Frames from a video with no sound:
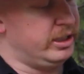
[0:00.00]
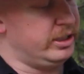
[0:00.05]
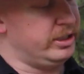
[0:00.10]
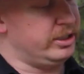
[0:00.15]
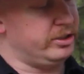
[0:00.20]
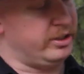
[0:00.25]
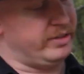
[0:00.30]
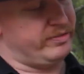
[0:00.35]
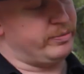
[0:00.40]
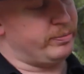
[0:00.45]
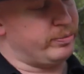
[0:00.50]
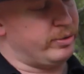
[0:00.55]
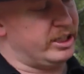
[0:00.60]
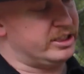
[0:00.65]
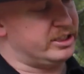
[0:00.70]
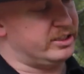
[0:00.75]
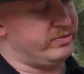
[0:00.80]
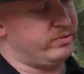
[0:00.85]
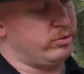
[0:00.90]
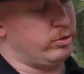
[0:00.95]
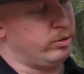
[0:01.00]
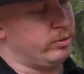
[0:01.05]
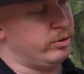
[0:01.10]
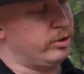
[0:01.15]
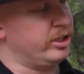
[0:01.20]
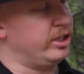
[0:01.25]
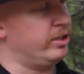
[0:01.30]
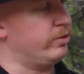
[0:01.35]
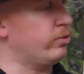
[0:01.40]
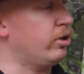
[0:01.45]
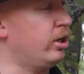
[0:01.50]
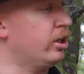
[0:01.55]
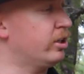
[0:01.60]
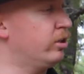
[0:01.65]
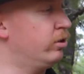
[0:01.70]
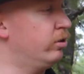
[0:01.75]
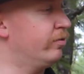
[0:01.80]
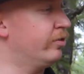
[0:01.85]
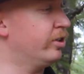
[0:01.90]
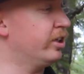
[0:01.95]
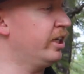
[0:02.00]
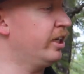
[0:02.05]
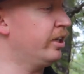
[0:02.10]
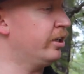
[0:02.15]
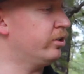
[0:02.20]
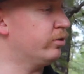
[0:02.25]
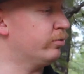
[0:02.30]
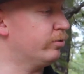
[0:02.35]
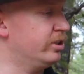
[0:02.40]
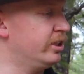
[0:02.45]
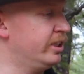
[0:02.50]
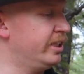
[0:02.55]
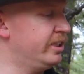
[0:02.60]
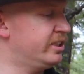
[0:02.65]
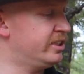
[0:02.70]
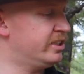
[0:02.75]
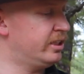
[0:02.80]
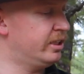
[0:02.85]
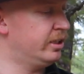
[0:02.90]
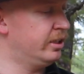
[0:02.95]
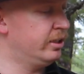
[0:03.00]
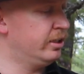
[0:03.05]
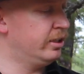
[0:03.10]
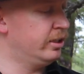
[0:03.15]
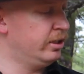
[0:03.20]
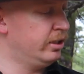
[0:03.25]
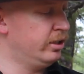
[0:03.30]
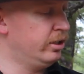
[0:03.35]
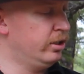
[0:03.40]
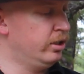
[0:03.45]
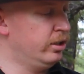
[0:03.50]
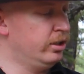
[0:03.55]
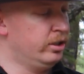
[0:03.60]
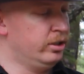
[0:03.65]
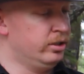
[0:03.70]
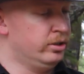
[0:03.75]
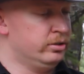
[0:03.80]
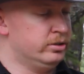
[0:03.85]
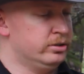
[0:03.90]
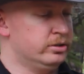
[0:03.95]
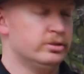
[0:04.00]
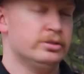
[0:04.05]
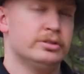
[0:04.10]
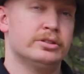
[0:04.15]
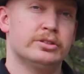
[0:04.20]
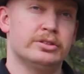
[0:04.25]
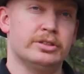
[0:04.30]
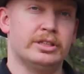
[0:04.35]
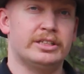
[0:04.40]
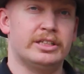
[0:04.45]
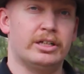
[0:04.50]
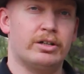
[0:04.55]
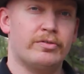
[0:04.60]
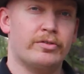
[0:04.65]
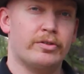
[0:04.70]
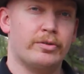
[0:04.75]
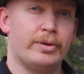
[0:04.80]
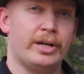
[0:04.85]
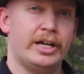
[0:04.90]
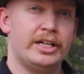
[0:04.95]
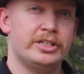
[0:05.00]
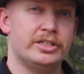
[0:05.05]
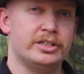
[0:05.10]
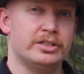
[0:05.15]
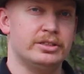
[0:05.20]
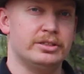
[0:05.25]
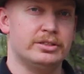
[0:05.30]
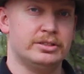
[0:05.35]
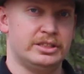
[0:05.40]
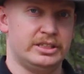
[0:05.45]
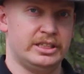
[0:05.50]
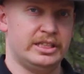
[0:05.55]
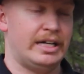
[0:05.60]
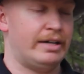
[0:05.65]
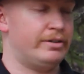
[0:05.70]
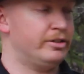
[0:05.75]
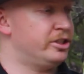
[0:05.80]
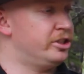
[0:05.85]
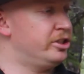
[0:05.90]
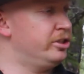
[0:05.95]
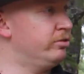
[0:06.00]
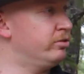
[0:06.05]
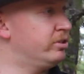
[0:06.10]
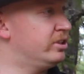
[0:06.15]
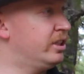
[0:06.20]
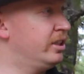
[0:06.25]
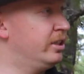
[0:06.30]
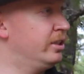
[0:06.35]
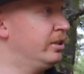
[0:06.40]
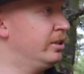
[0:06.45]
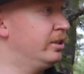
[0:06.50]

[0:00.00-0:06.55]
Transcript: and then you have to press it forward and rock it over to get it to release. So let's head over to the range and see how it shoots.